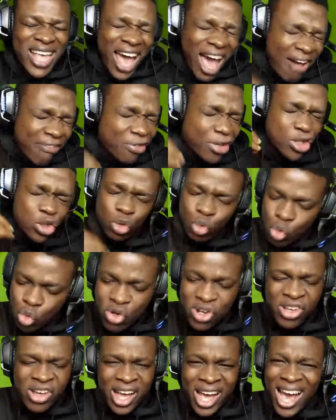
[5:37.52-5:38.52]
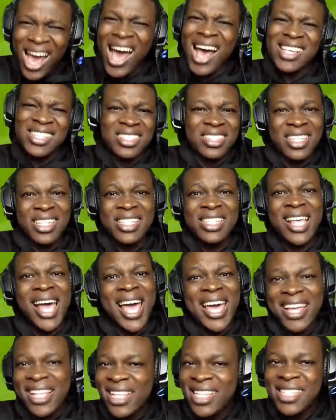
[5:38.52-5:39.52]
half as good as this
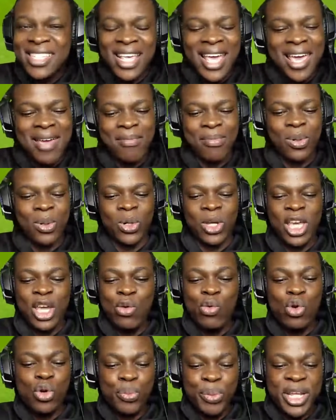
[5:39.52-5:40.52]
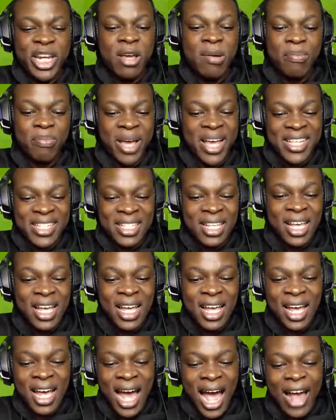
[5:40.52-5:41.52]
guy in this game, bro, he would be the best
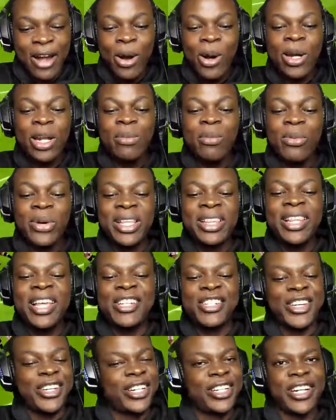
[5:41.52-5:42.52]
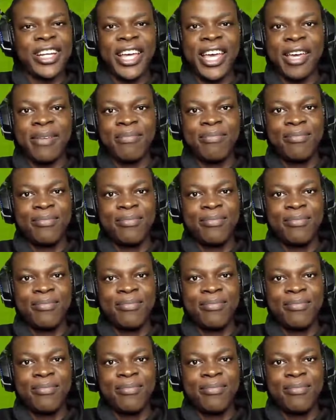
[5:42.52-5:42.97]
iconic moment legend of the game.